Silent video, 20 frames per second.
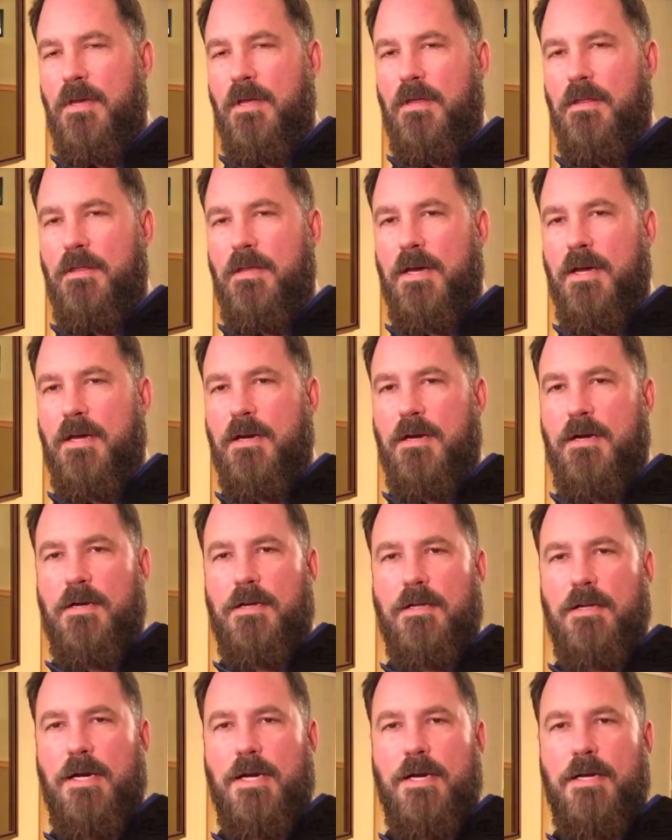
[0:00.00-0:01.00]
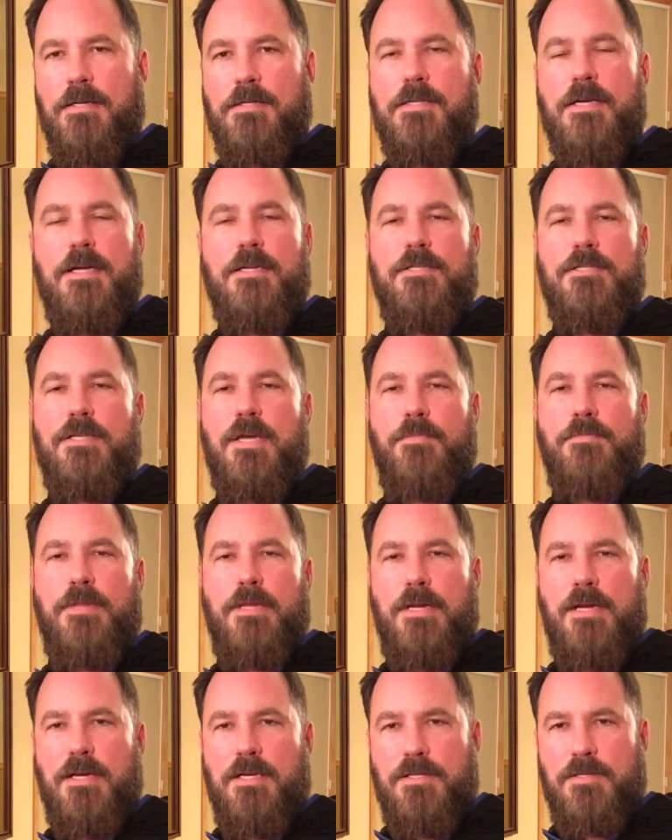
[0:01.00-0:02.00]
then I'll send you
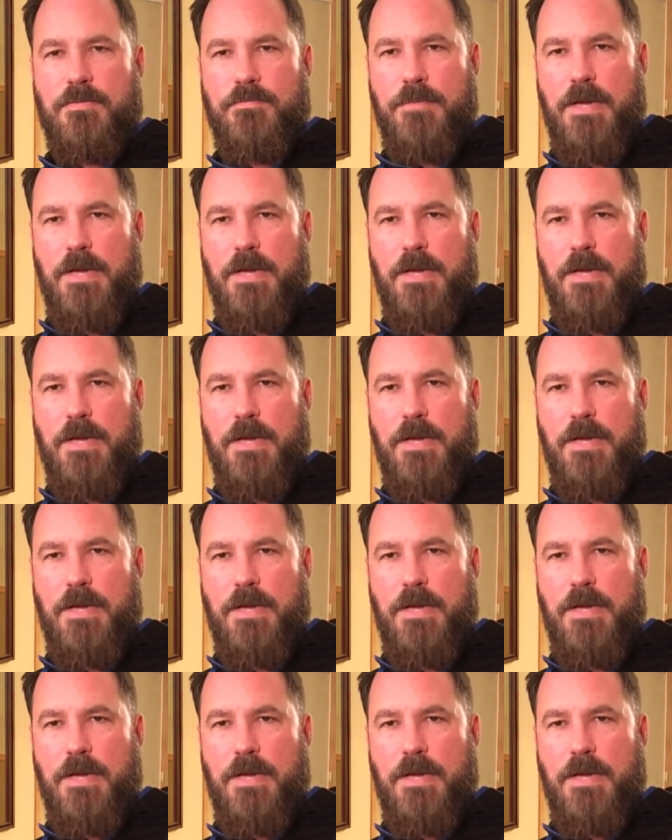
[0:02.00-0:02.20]
something else.